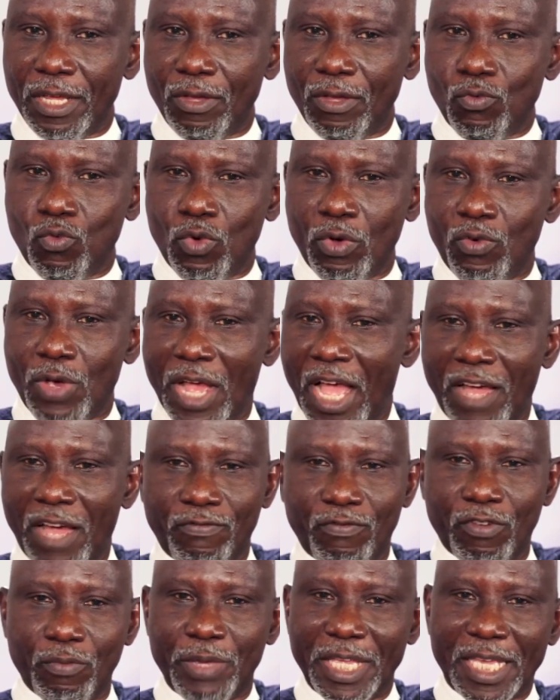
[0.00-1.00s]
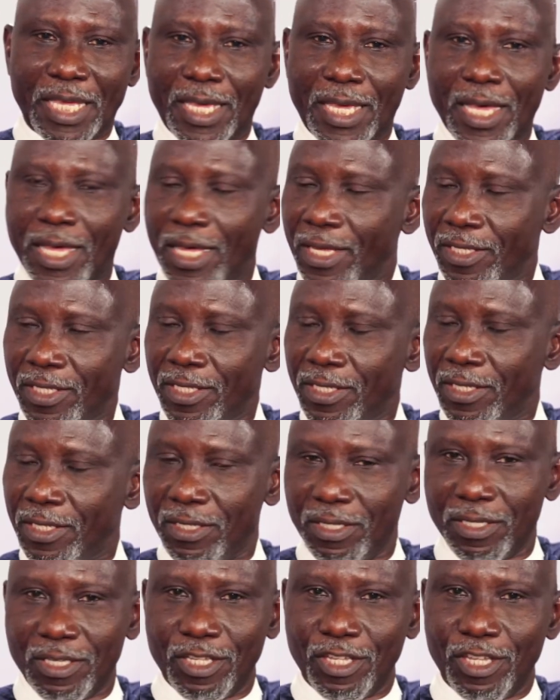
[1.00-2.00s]
we have not been cursed,
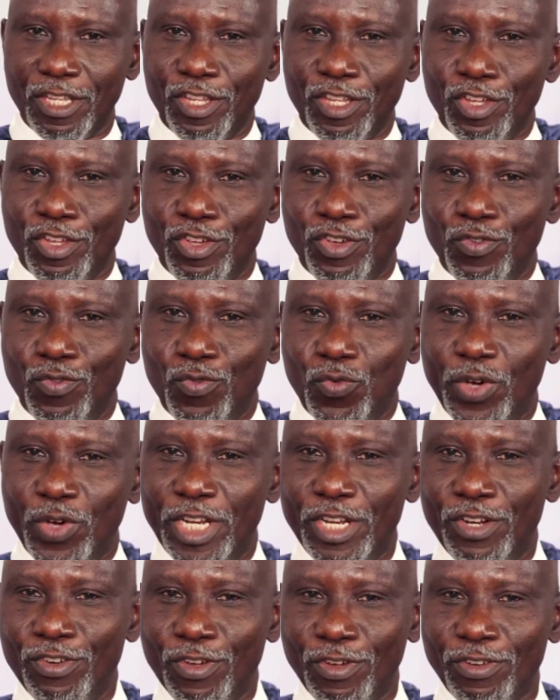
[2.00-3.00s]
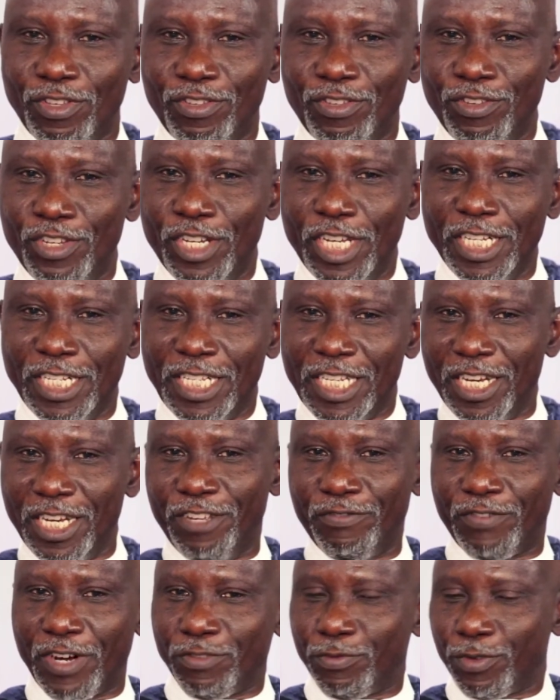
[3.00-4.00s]
we did not need
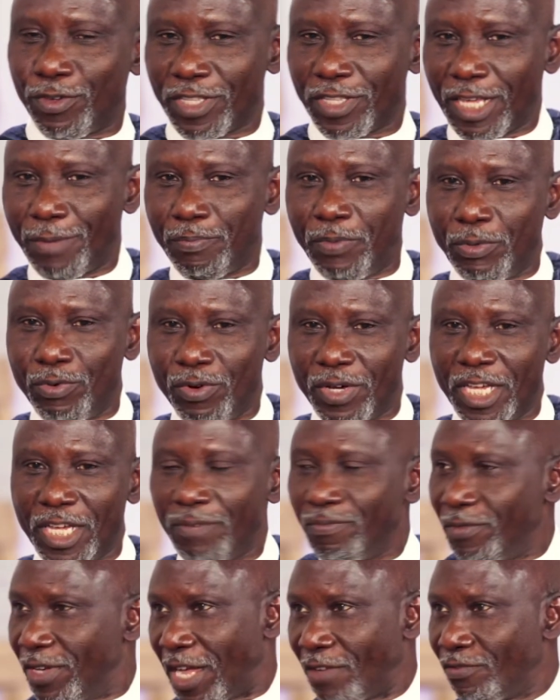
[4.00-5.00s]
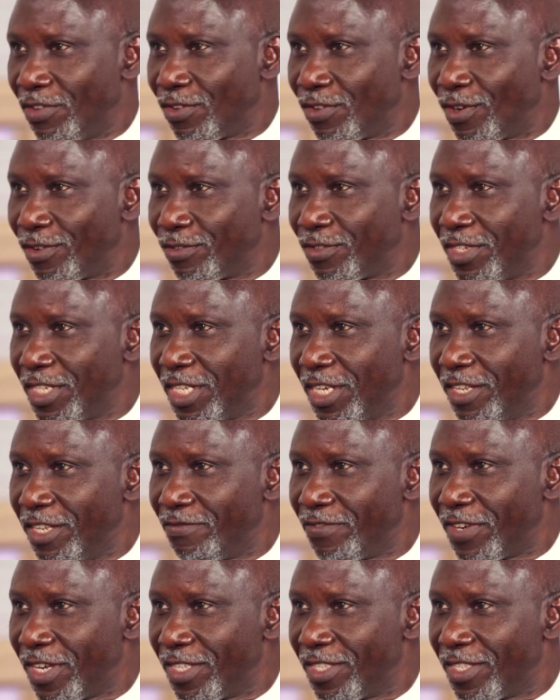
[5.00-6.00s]
deliverance, because some people came, have you gone to
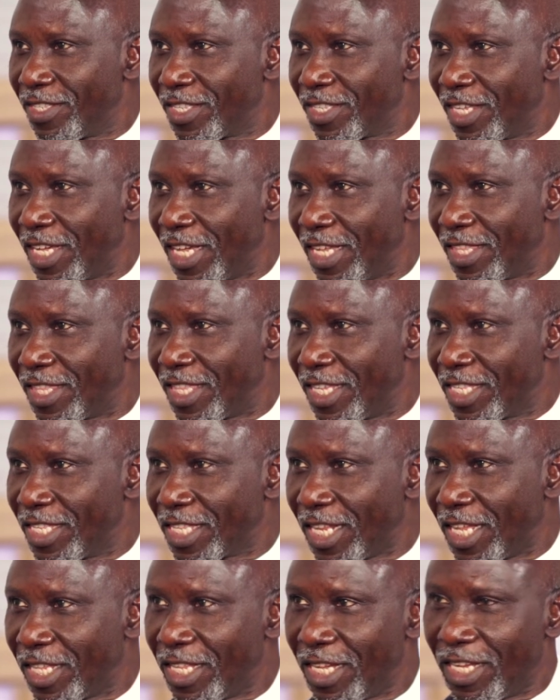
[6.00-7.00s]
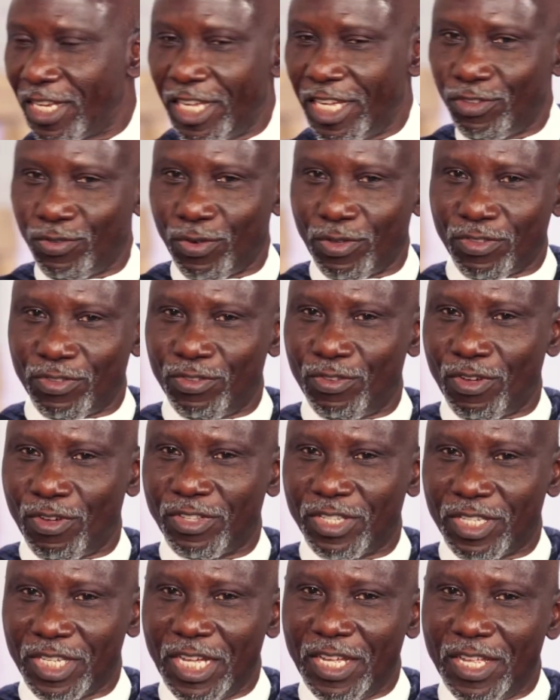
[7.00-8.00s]
deliverance and things like that? It was
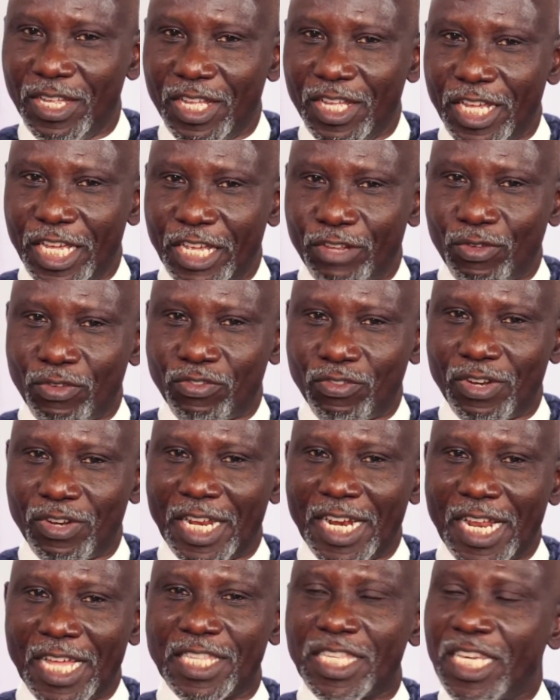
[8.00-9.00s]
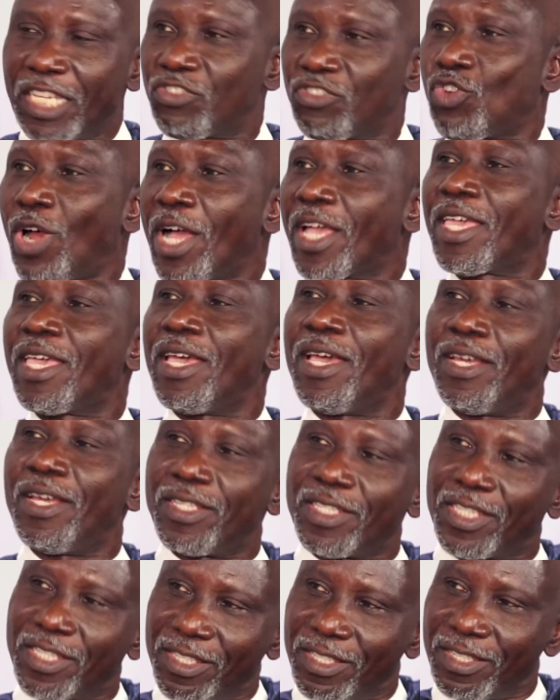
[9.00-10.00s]
not an ancestral
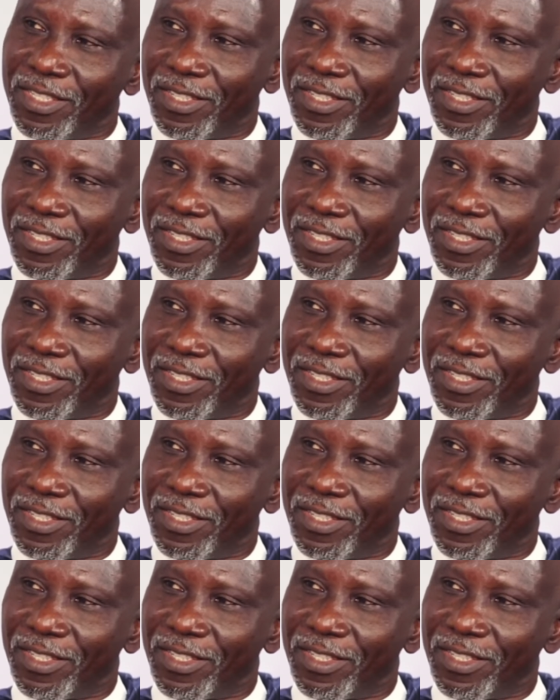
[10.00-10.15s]
curse.